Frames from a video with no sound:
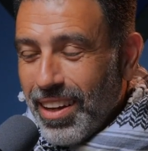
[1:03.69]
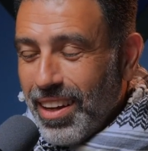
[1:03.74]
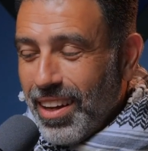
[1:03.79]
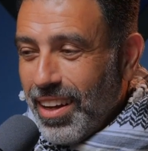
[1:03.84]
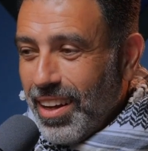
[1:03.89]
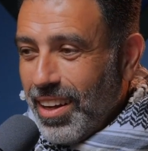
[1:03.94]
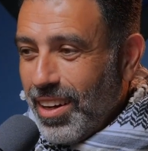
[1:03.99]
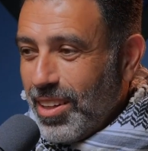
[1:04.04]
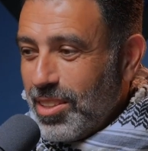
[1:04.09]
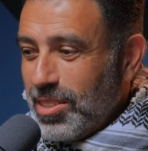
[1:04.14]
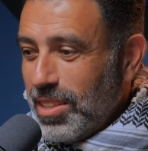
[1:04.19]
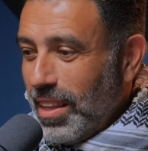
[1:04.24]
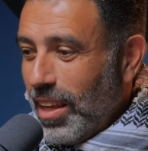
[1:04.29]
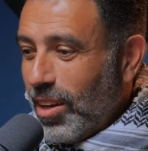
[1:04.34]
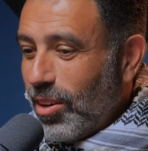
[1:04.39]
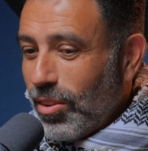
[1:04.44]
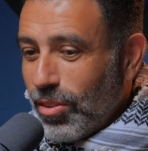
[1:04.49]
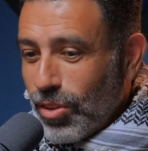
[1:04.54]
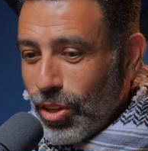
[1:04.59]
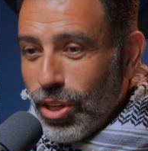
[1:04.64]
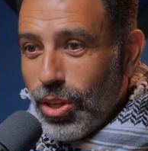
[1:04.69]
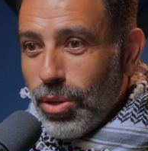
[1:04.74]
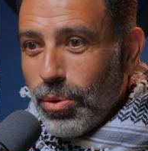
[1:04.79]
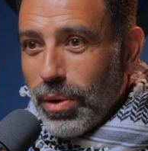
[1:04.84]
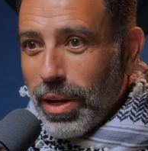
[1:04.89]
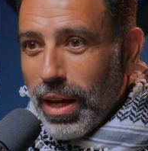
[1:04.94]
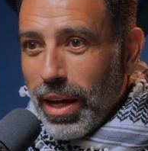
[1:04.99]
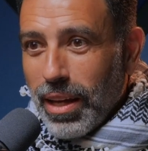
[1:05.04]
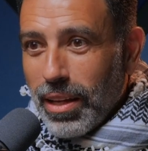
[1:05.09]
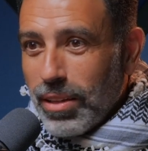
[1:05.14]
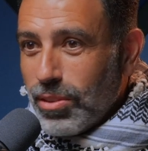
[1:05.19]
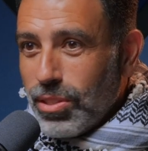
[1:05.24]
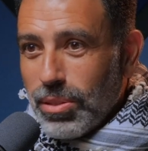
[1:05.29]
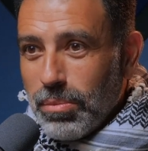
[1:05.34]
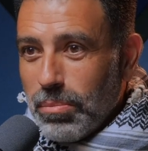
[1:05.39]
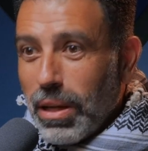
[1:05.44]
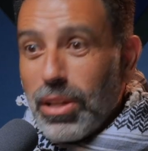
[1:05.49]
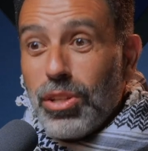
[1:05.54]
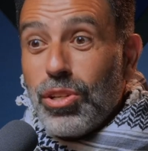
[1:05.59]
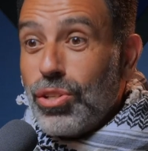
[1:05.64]
And I said that on Q&A to
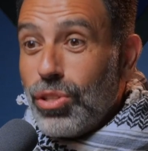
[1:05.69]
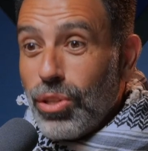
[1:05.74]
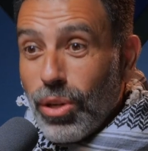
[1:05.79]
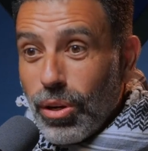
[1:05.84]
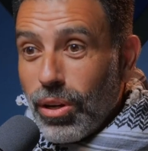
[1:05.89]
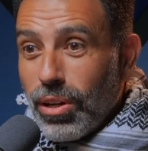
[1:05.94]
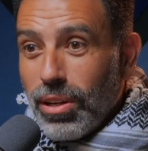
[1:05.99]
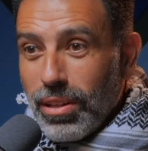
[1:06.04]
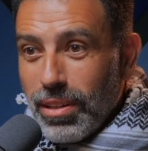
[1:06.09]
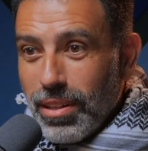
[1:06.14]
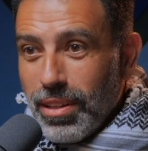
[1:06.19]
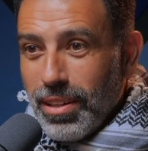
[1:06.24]
much shock